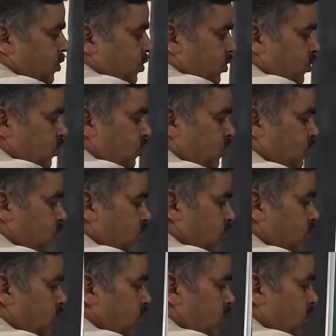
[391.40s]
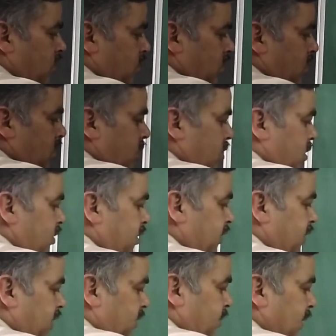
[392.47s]
to
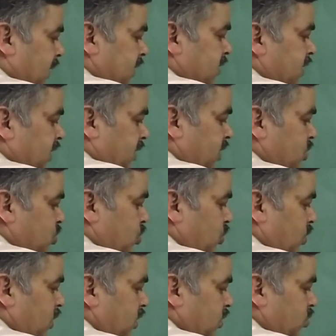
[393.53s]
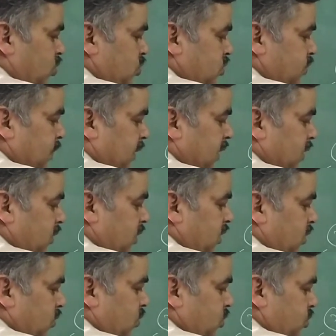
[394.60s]
determine the ratio in those
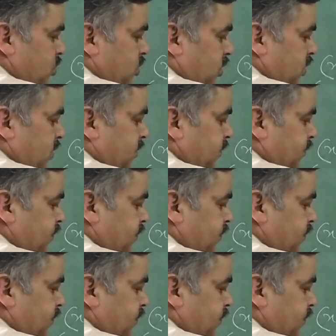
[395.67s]
particular questions.